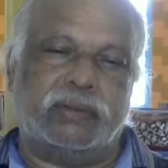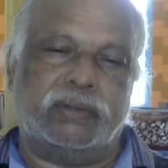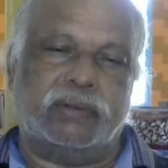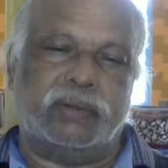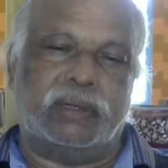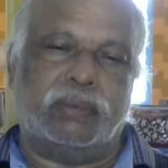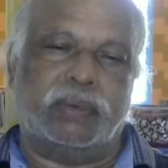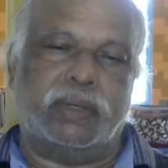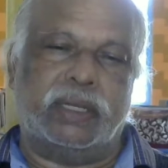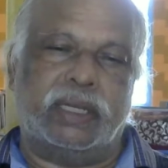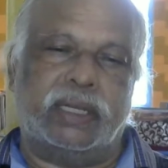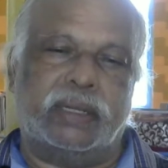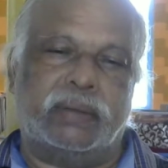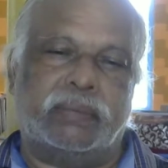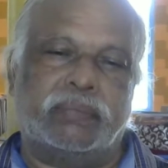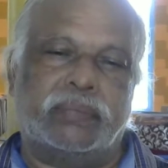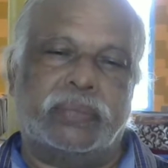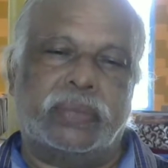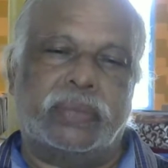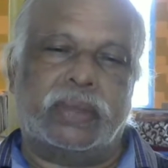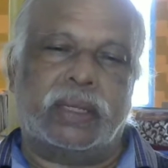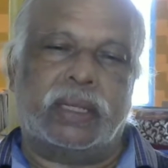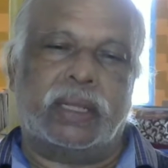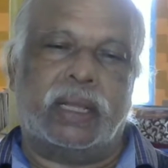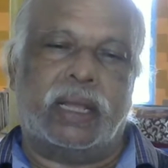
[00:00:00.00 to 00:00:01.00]
will be
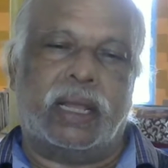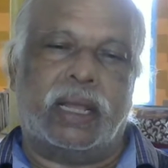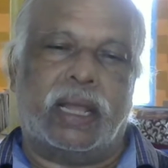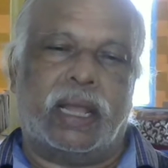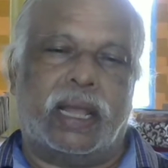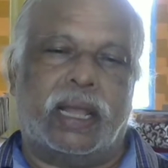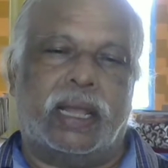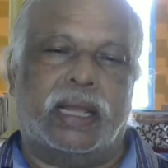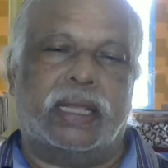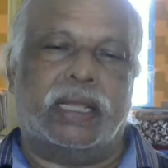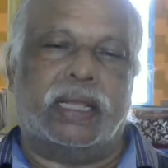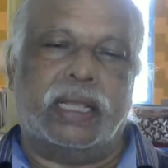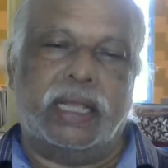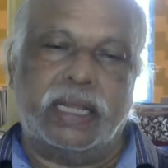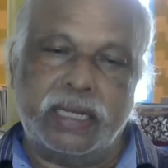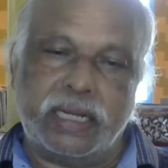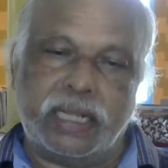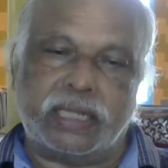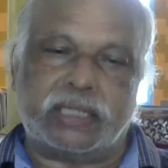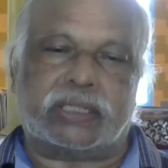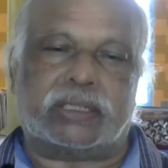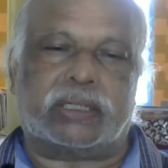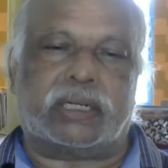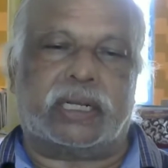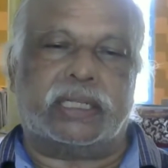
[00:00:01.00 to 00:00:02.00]
in a
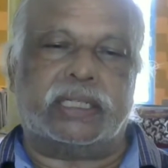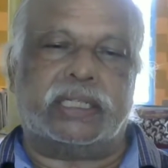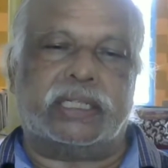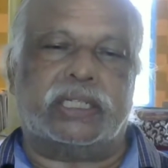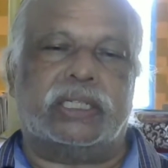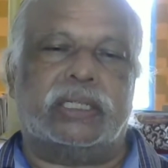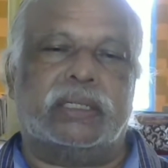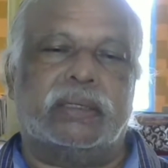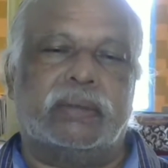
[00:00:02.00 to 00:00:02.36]
stretch